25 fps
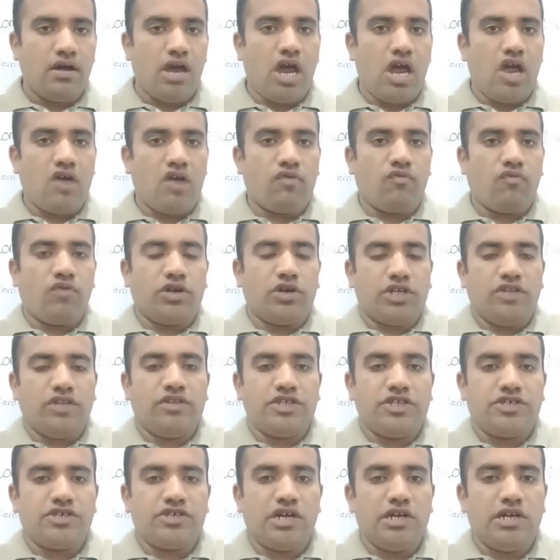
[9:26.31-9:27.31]
And what is
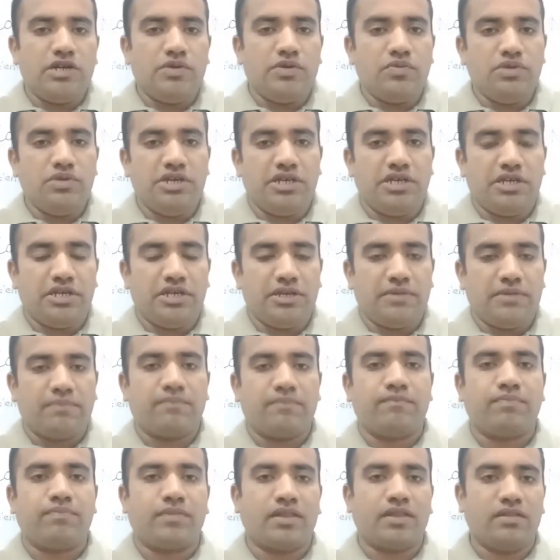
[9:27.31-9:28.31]
the child
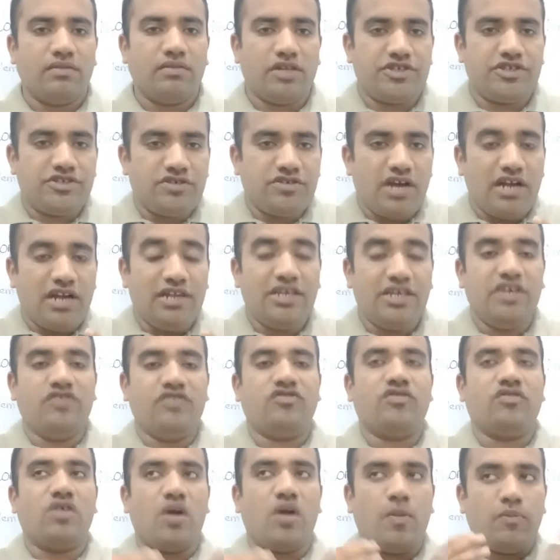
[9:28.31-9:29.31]
doing? The child
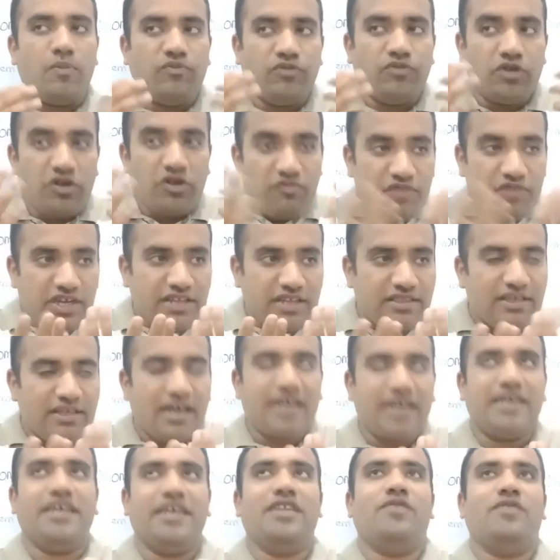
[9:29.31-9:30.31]
is observing
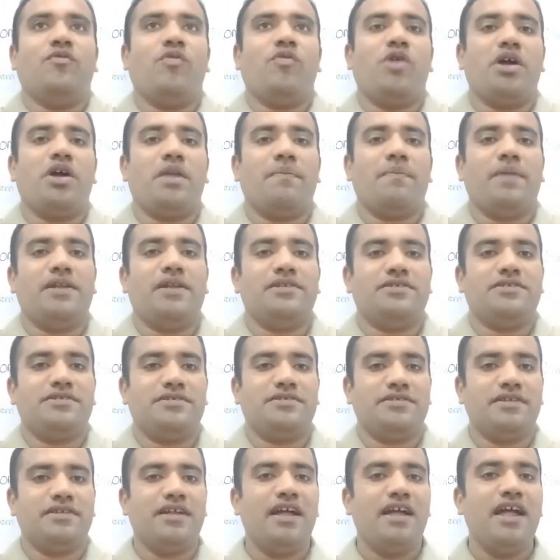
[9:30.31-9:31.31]
the
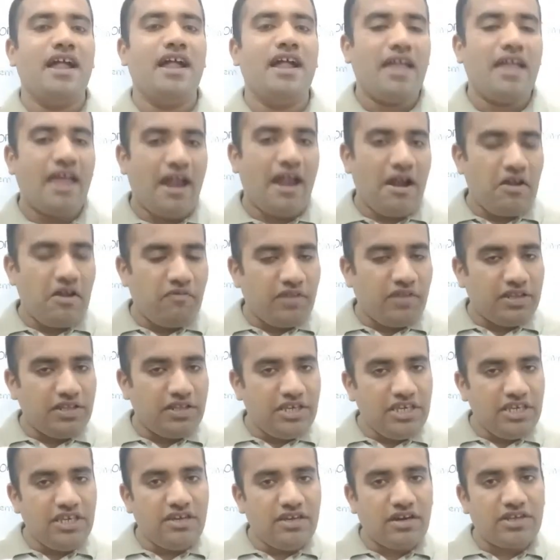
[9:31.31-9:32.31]
environment. And when
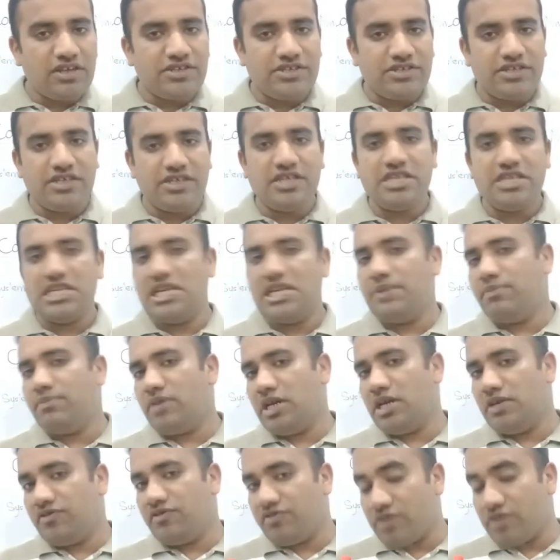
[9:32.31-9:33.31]
he or she
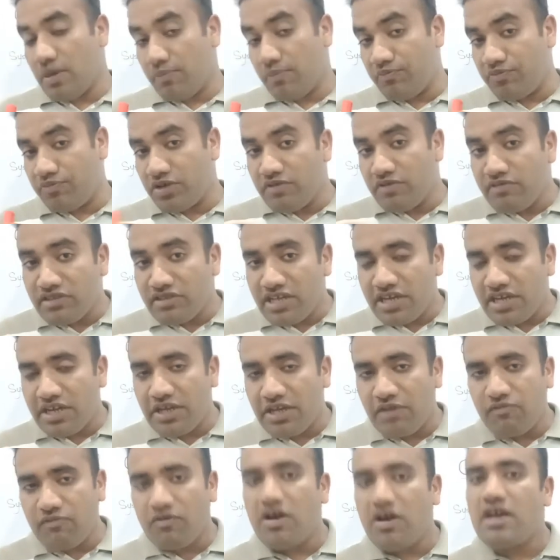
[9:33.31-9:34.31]
is observing the
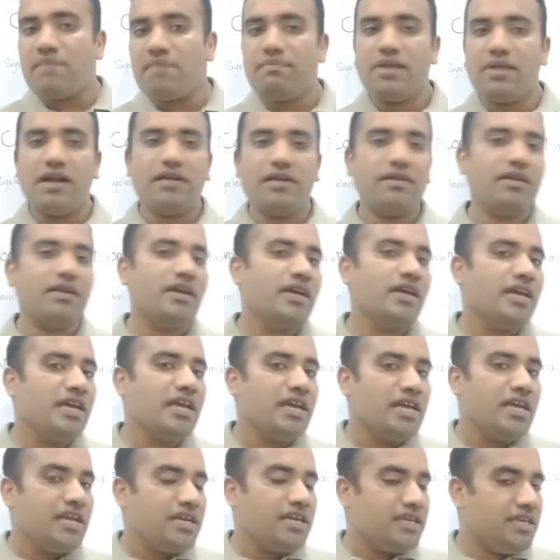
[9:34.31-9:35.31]
environment,
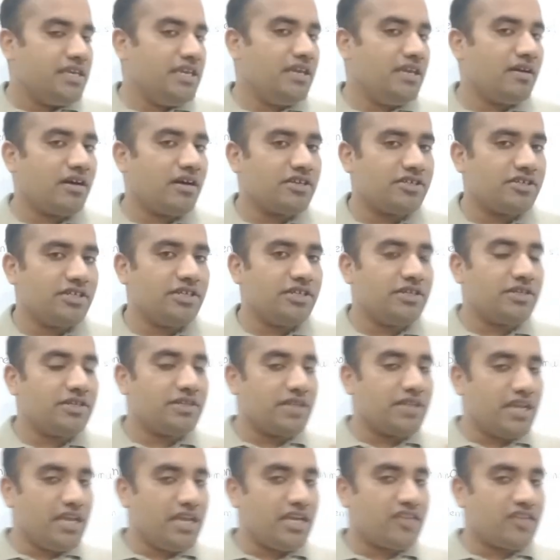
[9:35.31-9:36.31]
he or
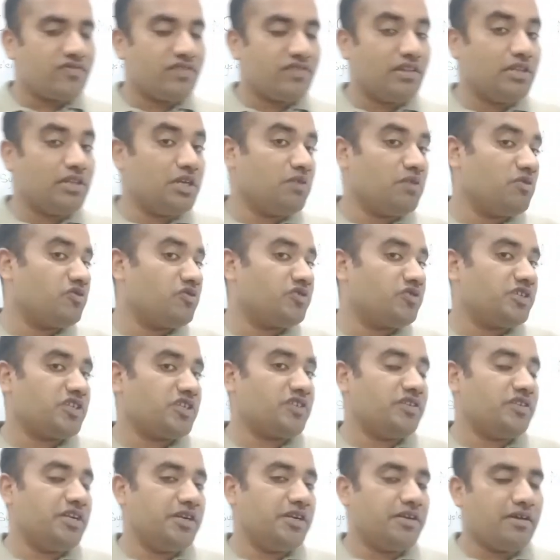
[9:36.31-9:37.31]
she takes the
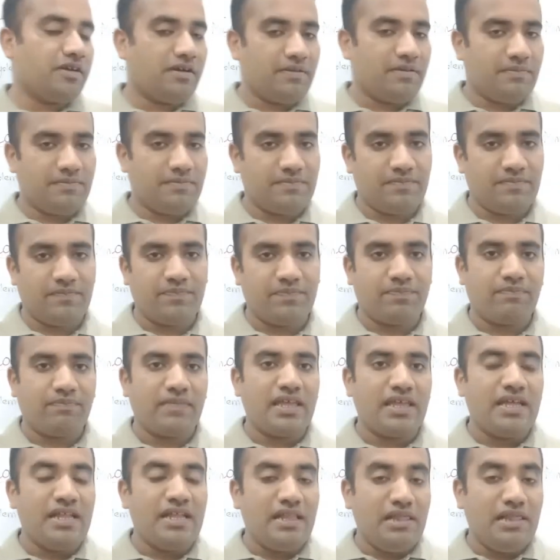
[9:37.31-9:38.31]
linguistic data,
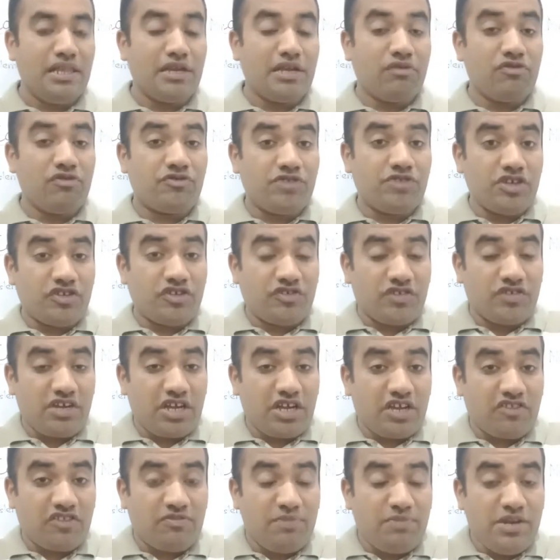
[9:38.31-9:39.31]
linguistic
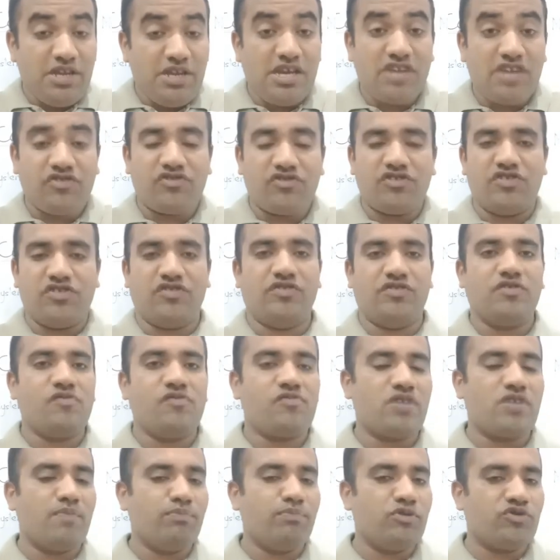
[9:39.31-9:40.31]
experiences
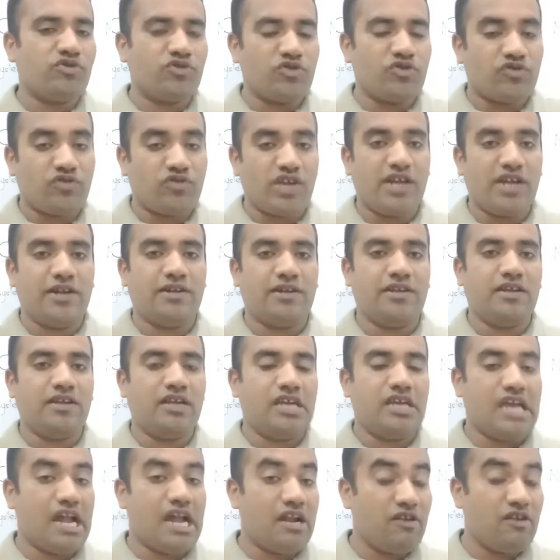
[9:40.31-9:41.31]
from the
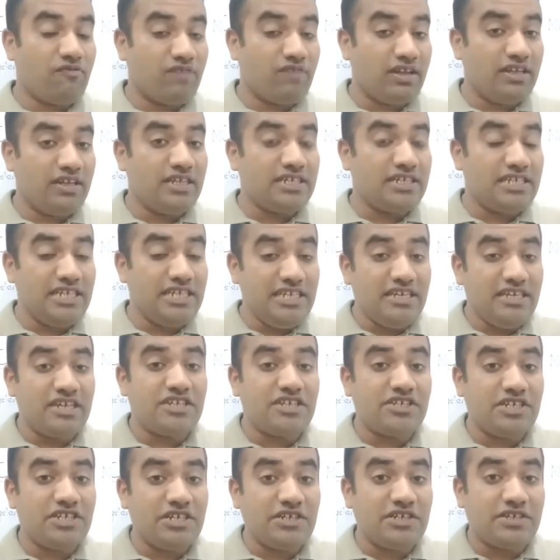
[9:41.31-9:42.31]
society. And when he
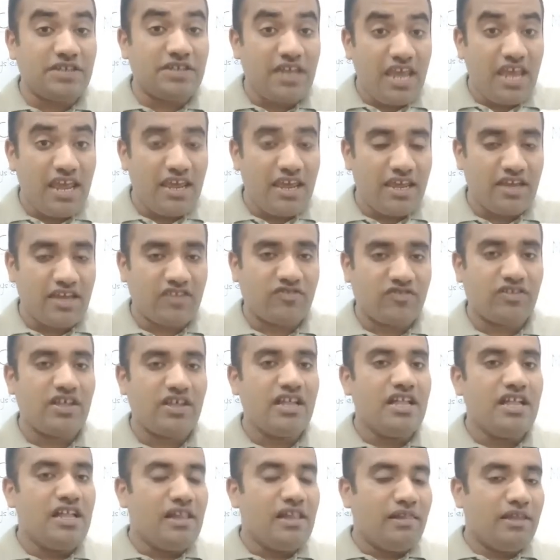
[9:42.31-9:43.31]
or she takes
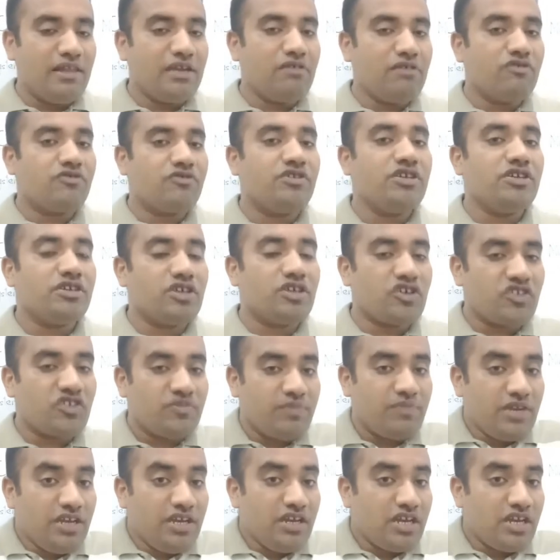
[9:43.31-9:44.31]
linguistic
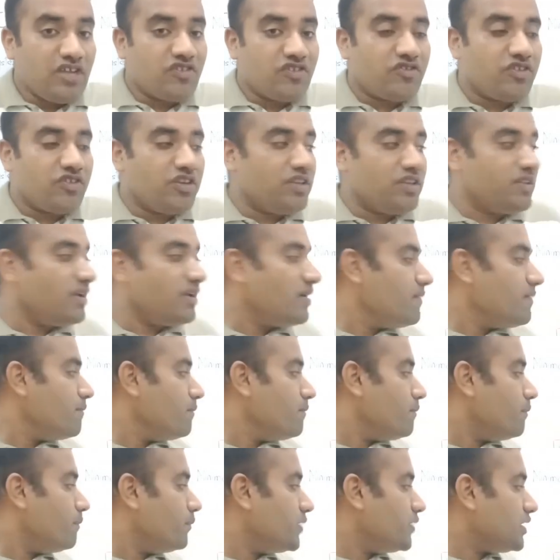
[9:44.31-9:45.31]
experiences,
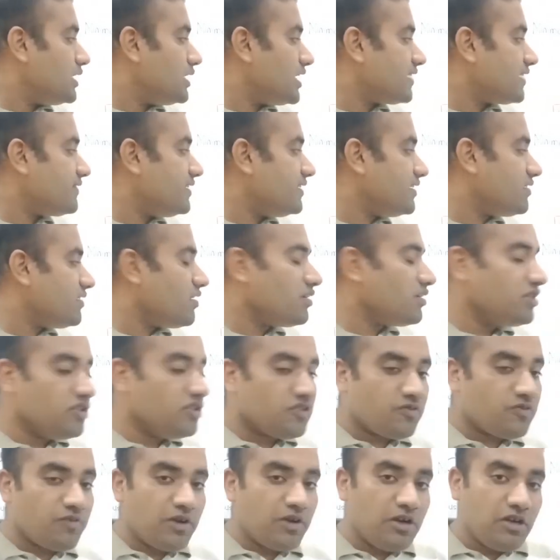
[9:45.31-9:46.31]
the lexicon
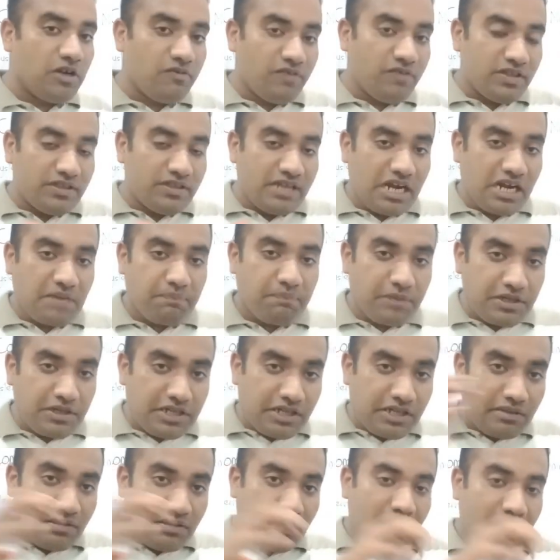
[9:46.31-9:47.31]
is filled with that
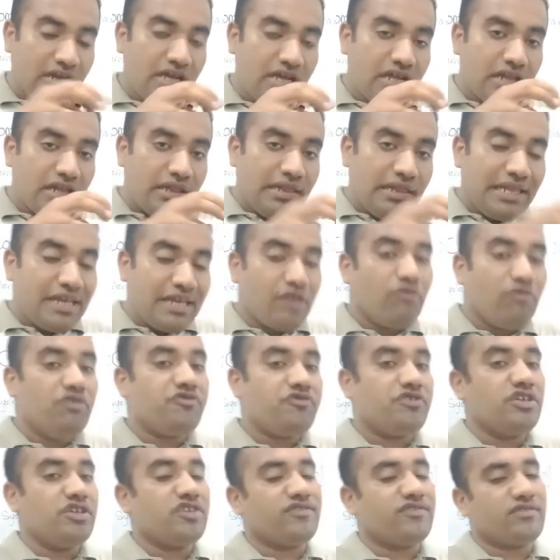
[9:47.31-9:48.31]
particular
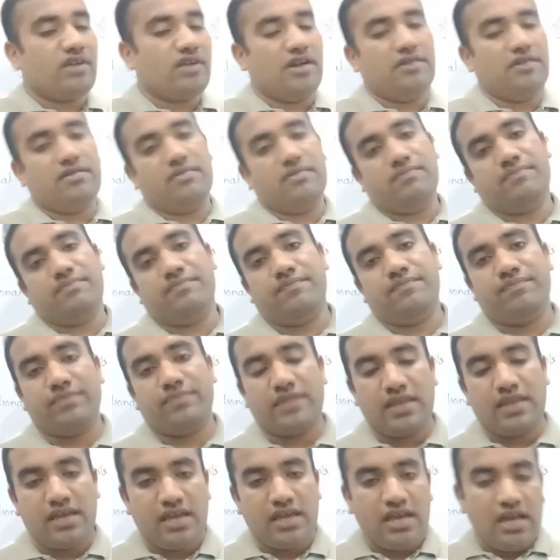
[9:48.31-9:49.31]
linguistics item.
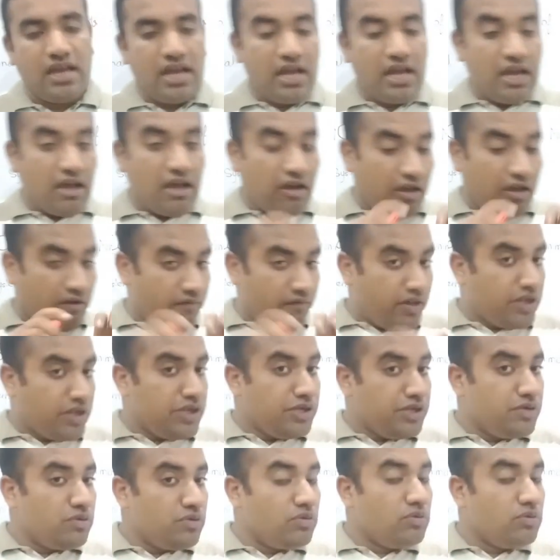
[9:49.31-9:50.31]

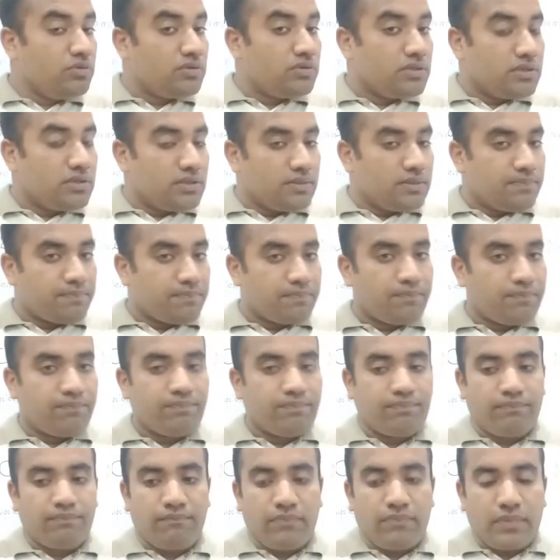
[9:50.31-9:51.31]
When you
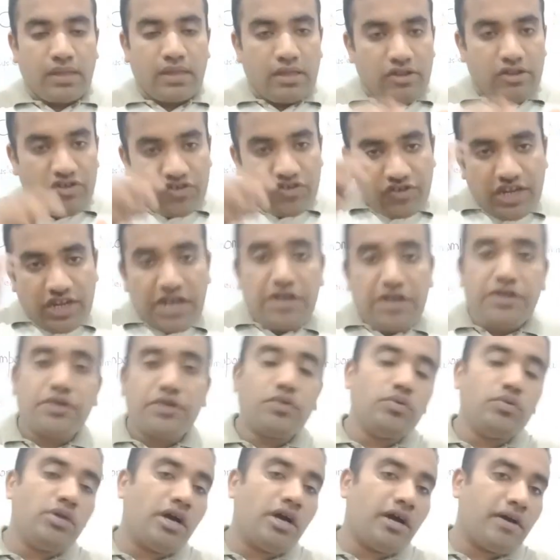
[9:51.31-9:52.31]
send
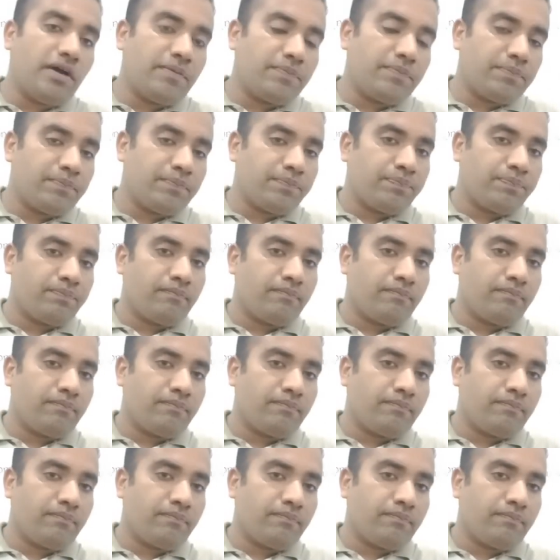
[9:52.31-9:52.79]
to the